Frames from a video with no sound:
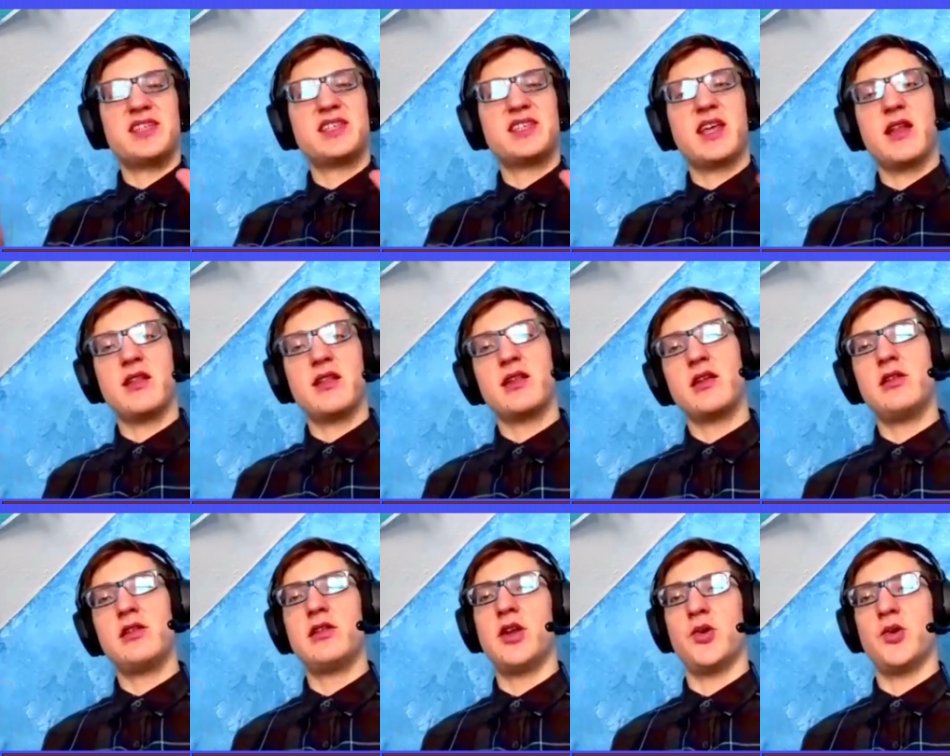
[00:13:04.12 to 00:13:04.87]
get a
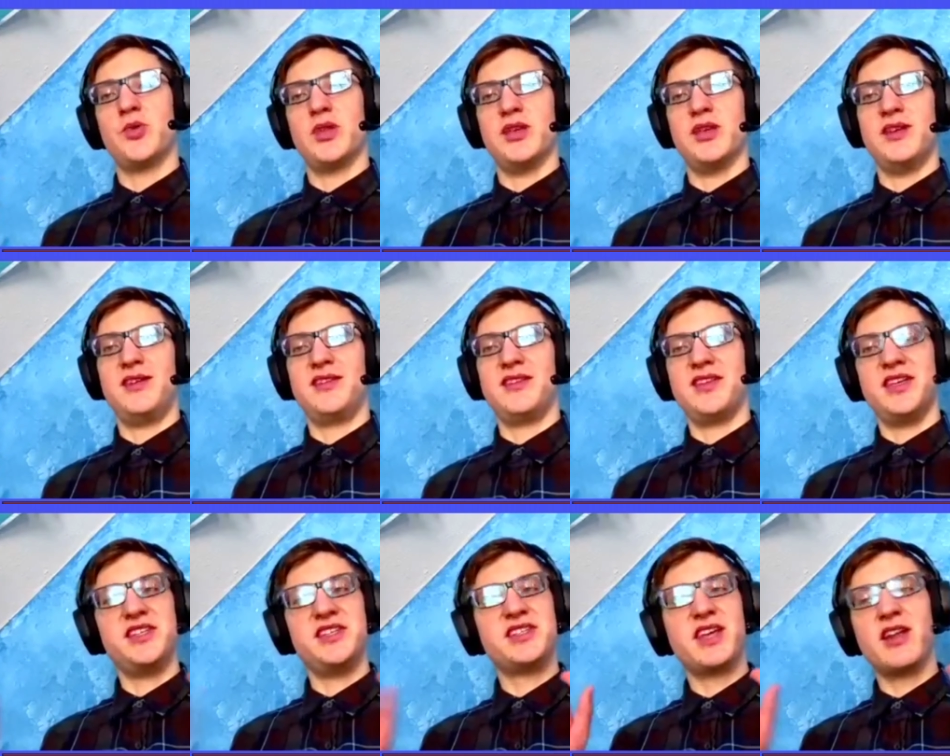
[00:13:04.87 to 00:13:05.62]
little lonely,
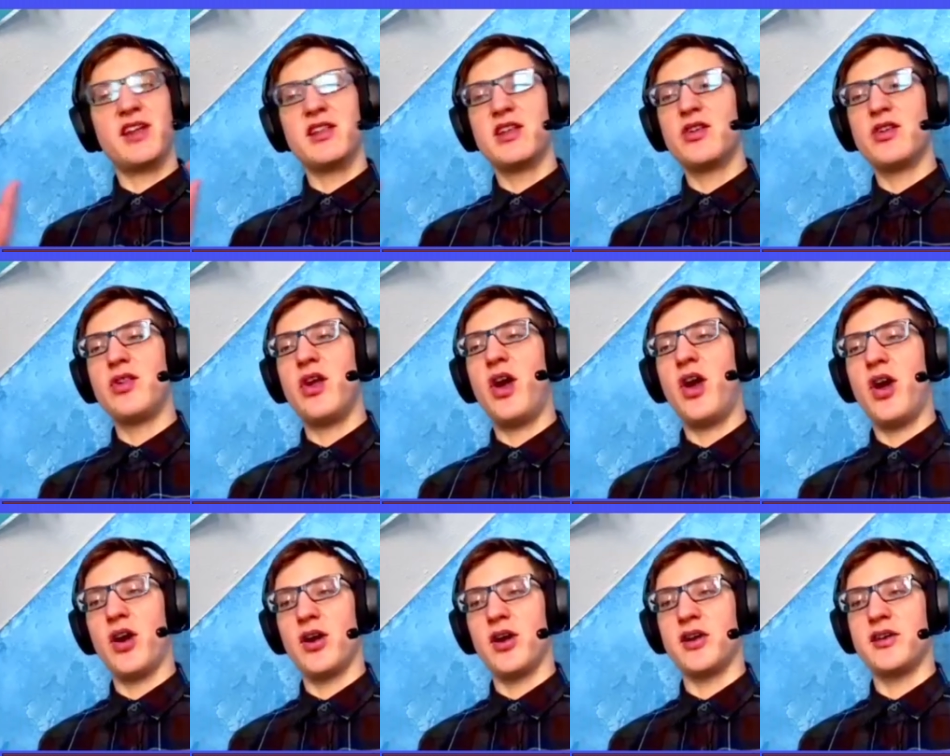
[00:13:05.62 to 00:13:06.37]
things get a little
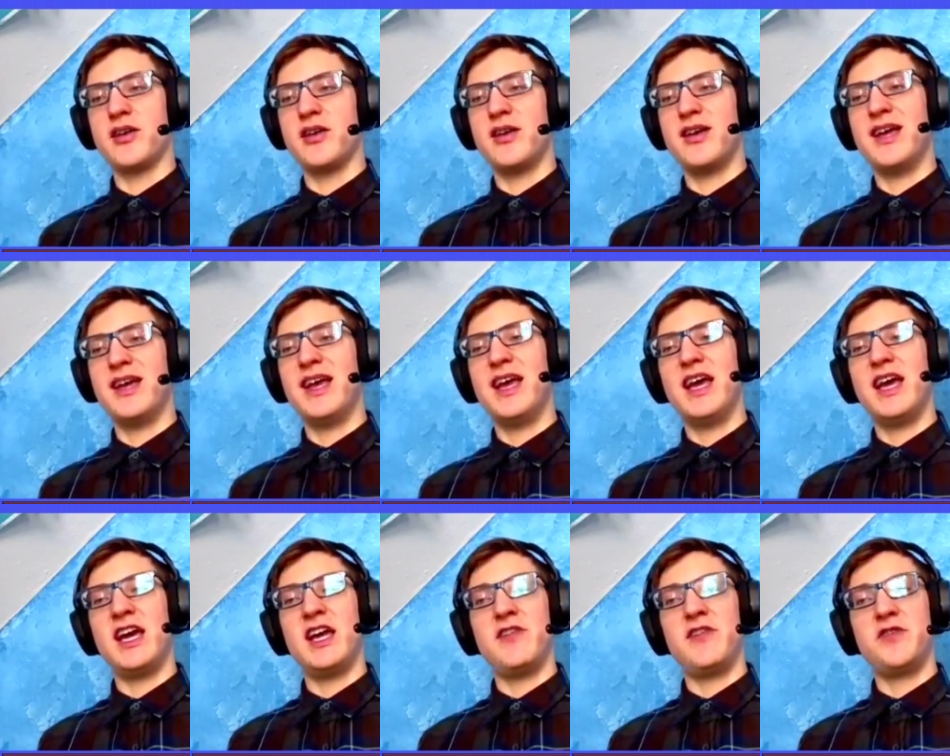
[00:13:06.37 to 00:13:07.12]
hard,
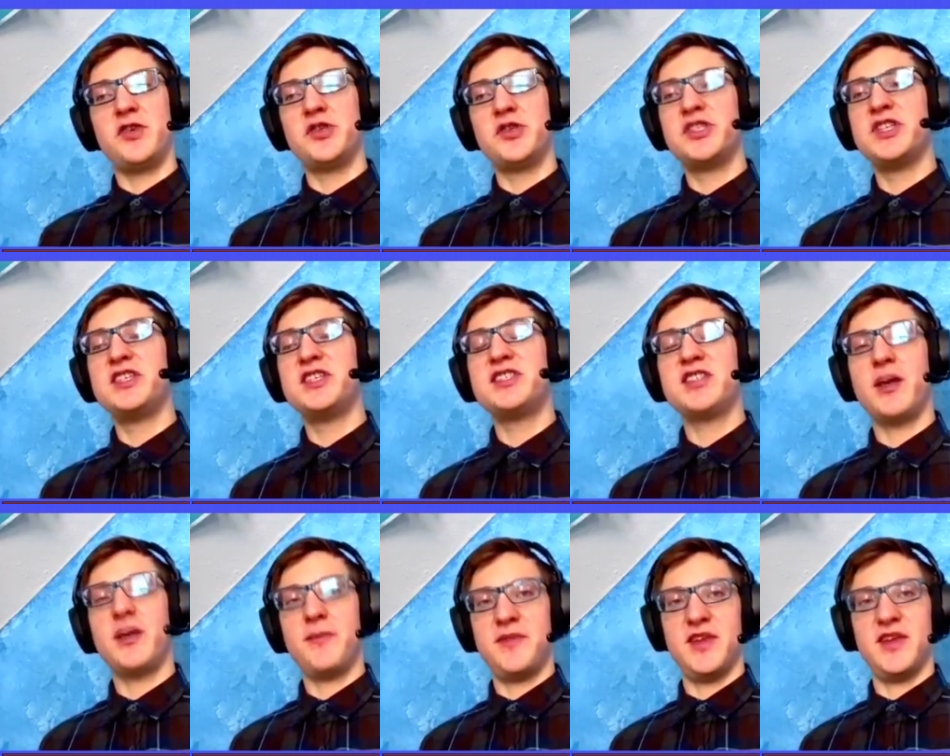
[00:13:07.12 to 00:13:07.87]
and if you see
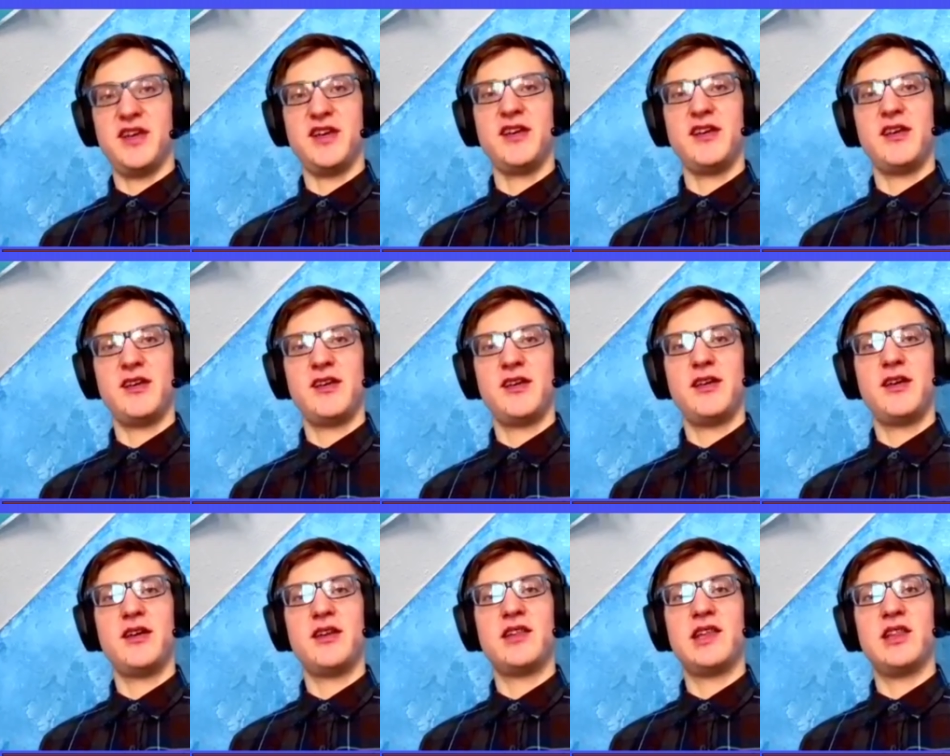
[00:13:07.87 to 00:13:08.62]
something
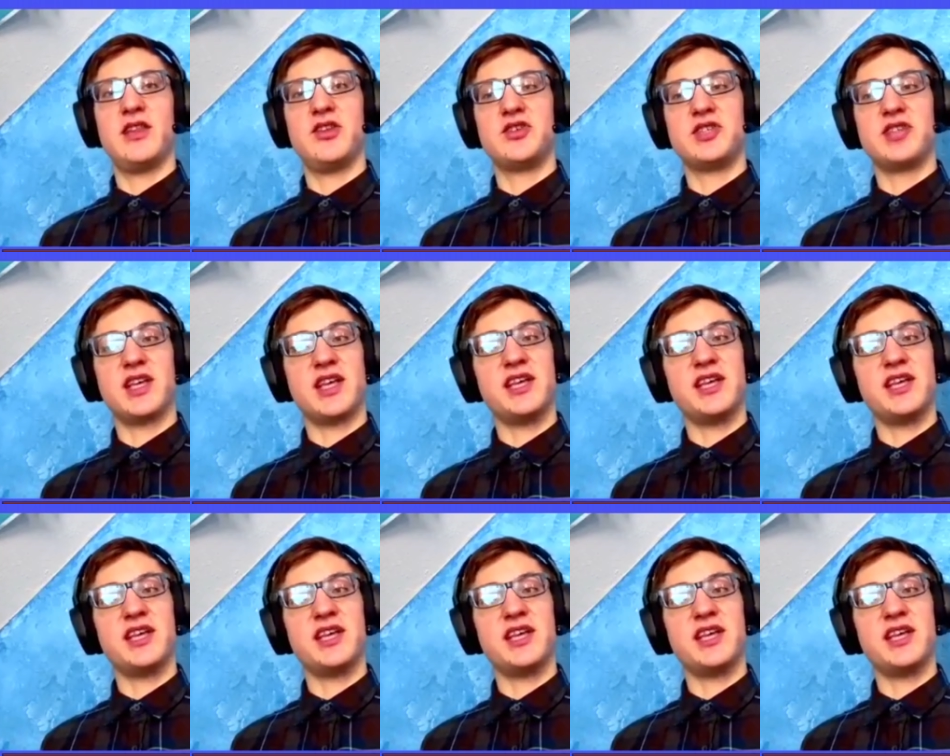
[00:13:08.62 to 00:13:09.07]
that looks like a